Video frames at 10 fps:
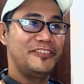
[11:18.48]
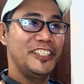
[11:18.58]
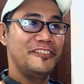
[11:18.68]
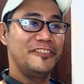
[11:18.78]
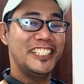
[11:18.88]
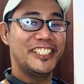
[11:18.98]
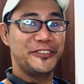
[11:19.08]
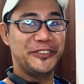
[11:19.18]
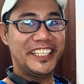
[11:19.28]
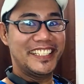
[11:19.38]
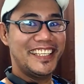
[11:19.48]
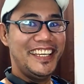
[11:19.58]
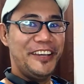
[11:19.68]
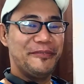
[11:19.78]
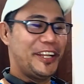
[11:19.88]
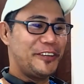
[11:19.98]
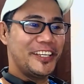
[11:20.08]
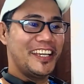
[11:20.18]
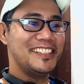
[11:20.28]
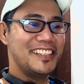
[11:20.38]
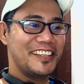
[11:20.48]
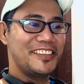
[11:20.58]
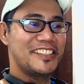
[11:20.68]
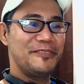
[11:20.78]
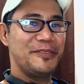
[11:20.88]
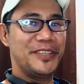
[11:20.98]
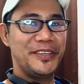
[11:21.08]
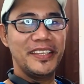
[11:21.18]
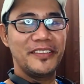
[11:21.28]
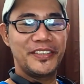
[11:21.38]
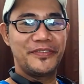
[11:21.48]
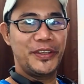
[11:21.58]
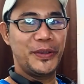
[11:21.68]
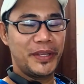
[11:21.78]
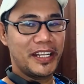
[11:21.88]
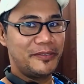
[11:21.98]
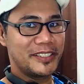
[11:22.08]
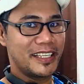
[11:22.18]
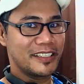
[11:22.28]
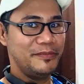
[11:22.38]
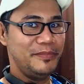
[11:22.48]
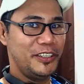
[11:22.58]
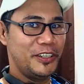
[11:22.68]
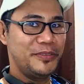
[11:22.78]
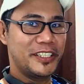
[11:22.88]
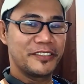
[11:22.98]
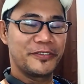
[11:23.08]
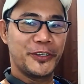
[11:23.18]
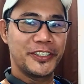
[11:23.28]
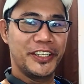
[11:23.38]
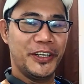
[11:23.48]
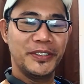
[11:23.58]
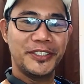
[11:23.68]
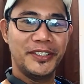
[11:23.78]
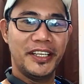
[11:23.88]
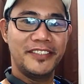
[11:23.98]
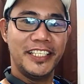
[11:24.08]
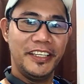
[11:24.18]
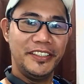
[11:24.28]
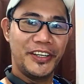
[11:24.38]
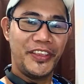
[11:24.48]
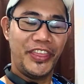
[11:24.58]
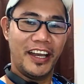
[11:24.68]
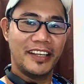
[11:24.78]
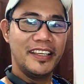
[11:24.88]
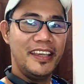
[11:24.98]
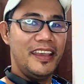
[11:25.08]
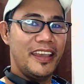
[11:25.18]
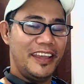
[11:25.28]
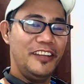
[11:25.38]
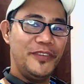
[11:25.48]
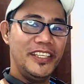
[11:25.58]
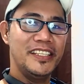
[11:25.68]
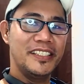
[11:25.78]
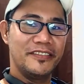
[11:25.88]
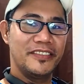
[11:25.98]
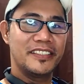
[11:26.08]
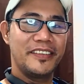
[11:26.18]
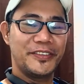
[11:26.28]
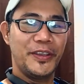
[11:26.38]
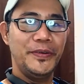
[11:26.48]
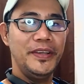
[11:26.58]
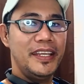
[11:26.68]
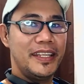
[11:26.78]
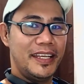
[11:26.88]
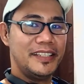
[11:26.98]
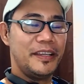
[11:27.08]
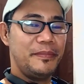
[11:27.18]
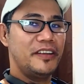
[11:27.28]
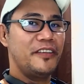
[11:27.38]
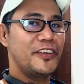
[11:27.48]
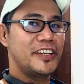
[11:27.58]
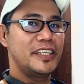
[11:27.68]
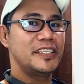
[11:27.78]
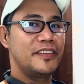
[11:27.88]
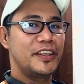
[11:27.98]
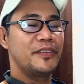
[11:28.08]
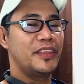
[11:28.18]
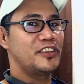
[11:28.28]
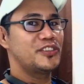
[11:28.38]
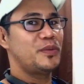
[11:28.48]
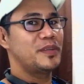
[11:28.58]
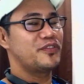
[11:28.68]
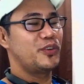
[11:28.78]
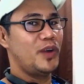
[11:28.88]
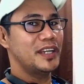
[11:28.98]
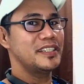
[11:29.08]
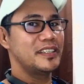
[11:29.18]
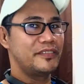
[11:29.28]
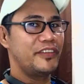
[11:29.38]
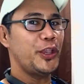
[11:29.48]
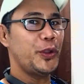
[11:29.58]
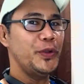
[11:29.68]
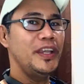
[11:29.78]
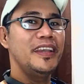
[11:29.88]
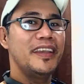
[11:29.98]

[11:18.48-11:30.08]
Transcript: really really sweet but anyway guys like it tell me what you think of this video in the comment section below because of course i'd also love to hear your thoughts and opinions of this so that's about it for today's video thank you so much for watching this video